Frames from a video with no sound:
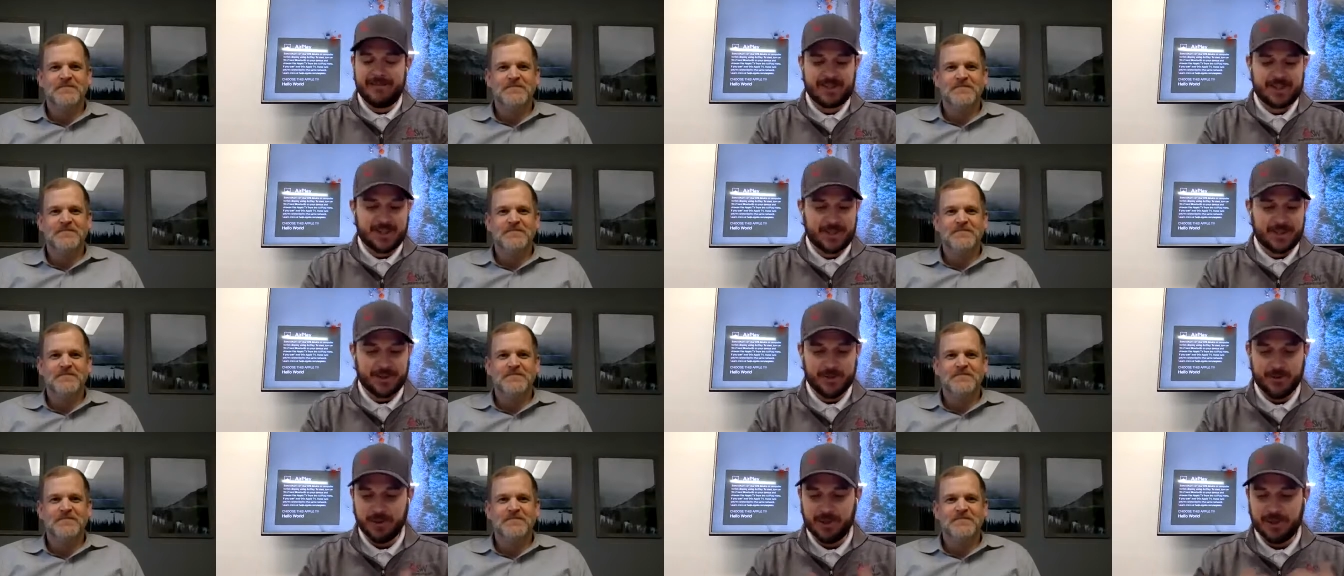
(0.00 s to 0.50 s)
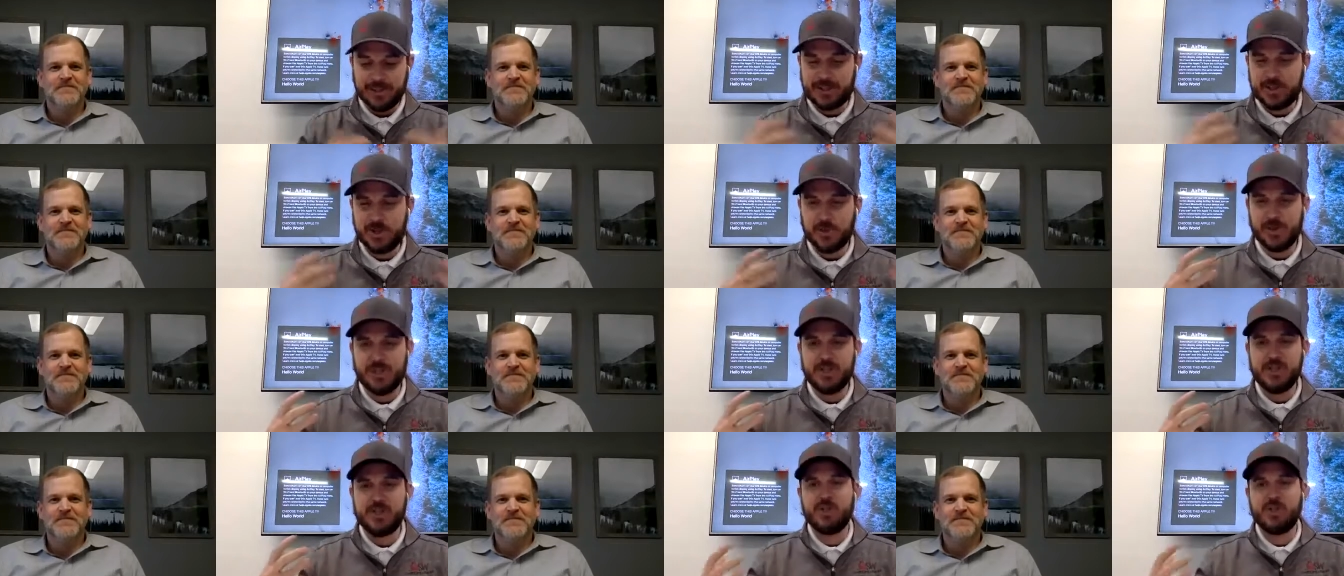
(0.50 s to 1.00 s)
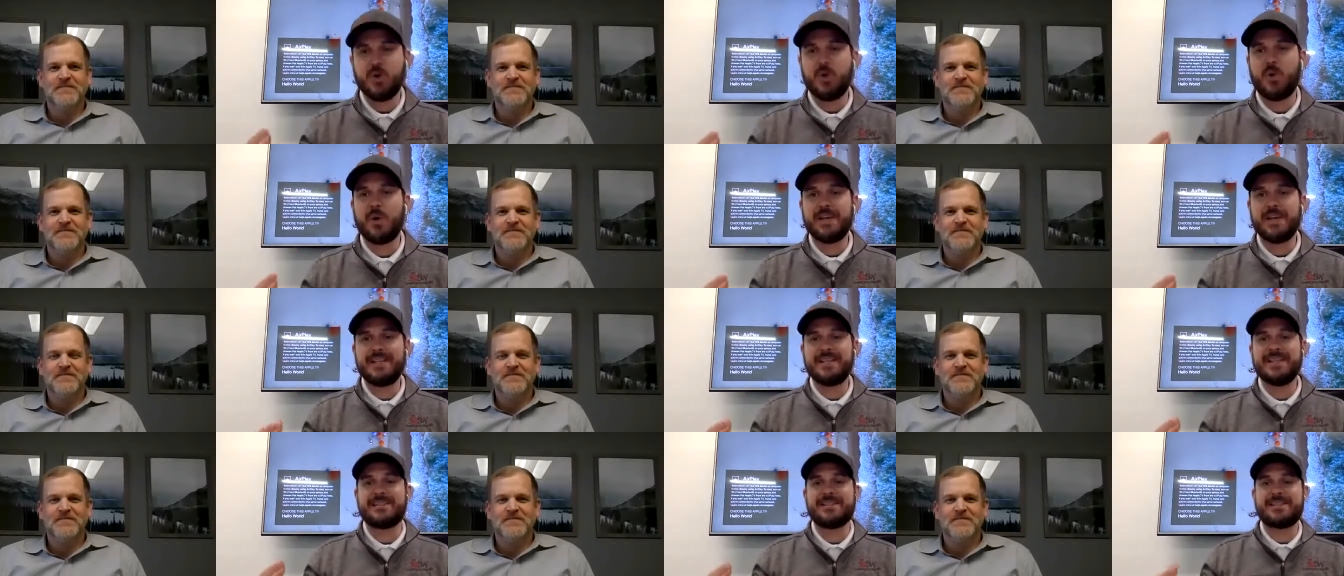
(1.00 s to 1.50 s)
Speaker 1: I've started really to
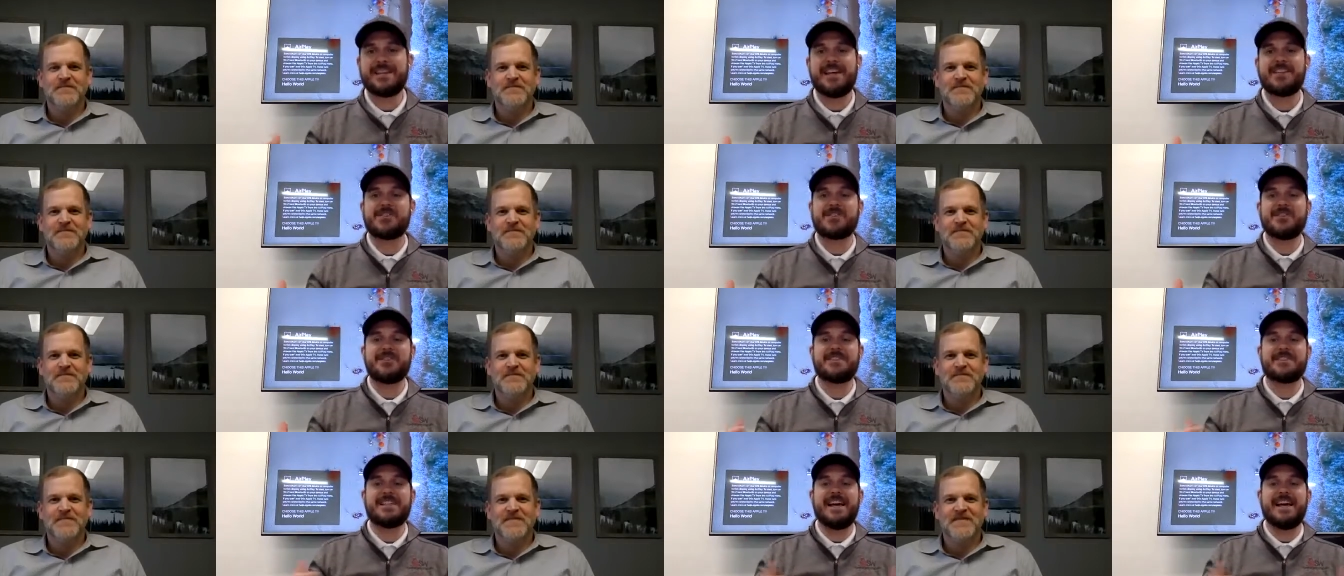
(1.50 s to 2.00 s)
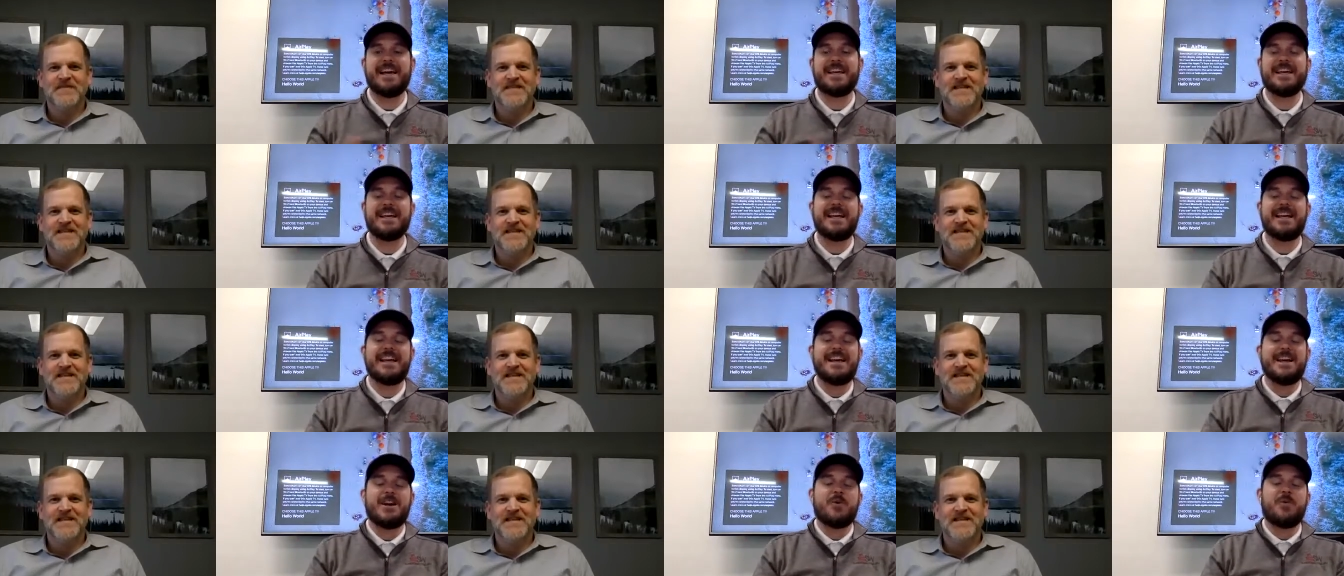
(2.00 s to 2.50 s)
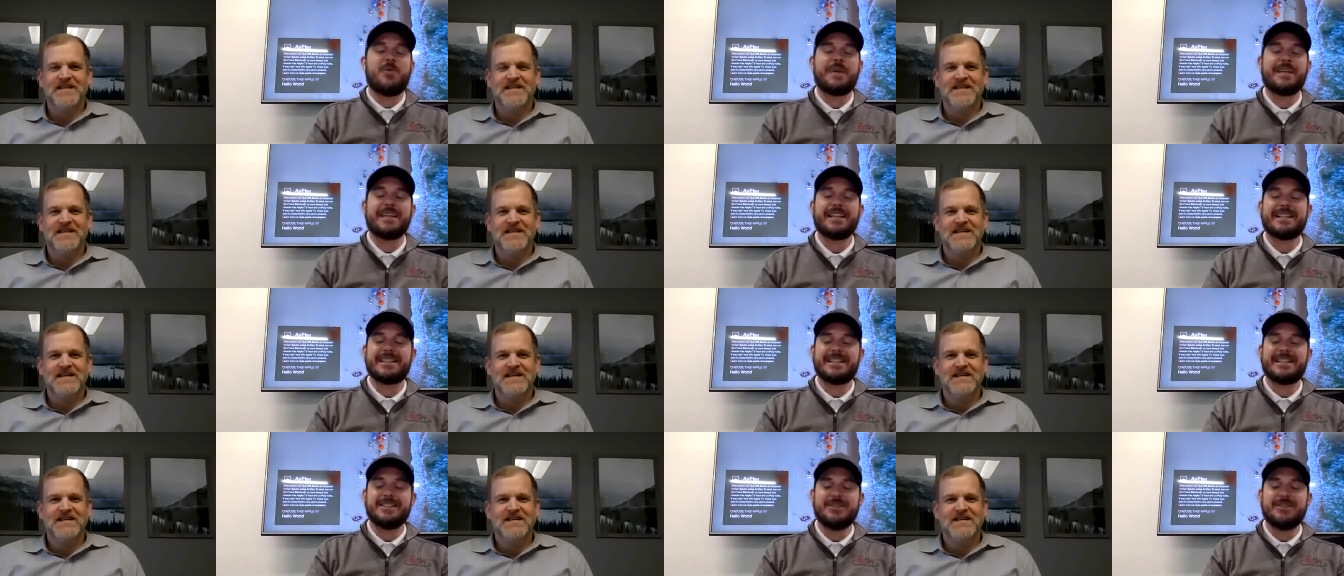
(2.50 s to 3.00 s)
enjoy these sessions that we
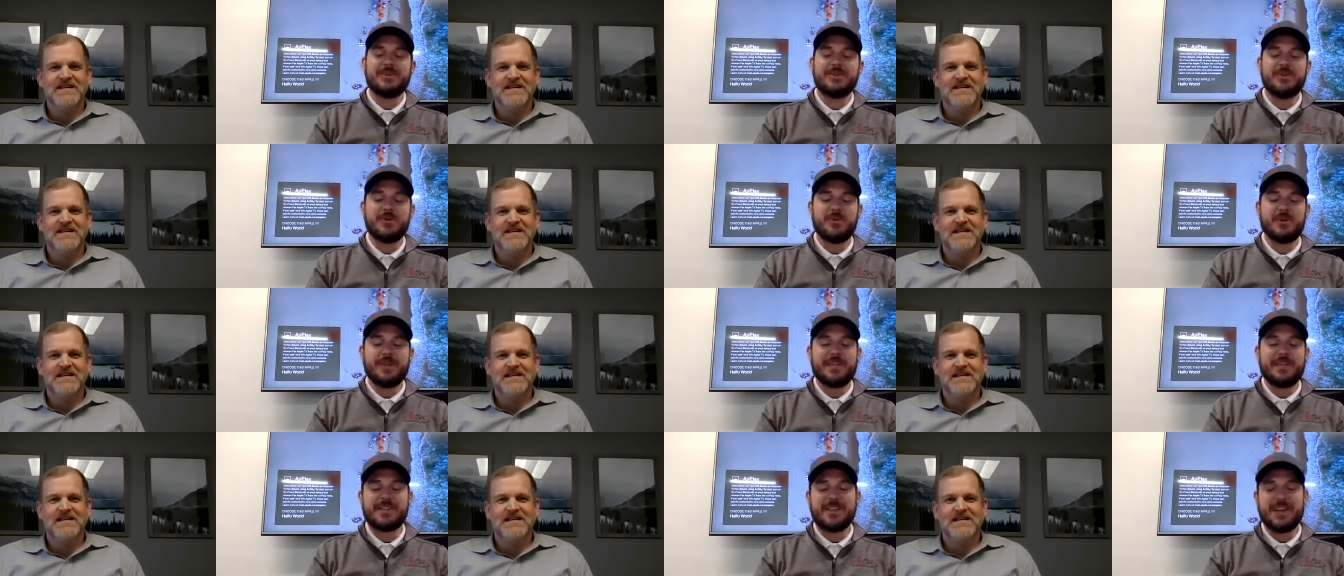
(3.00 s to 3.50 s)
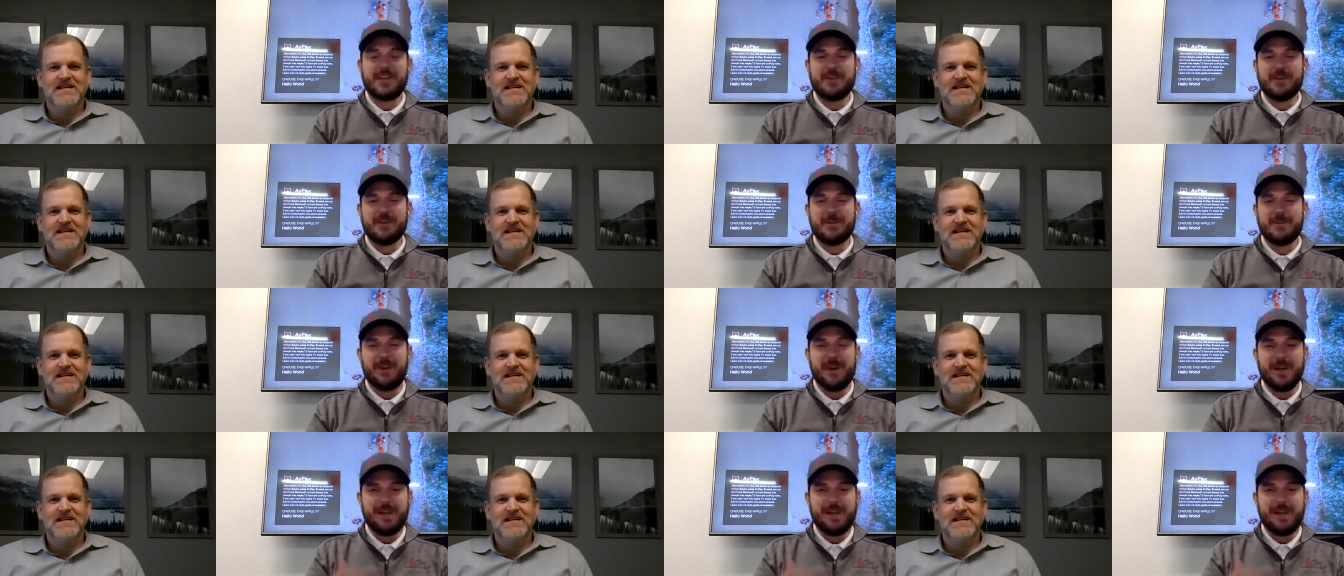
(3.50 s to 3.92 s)
get to do each and every